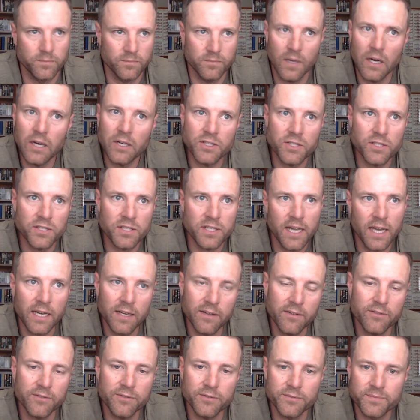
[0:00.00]
are just kind
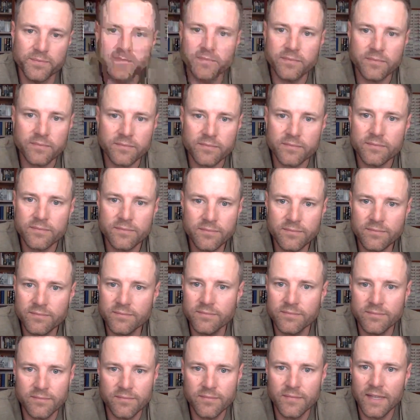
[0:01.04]
of
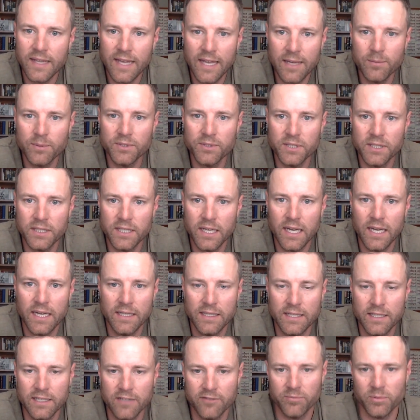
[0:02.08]
able to guide
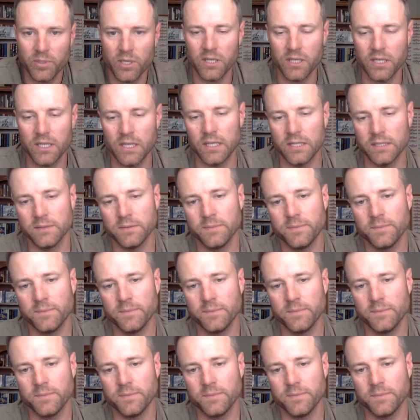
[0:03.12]
that I've brought on.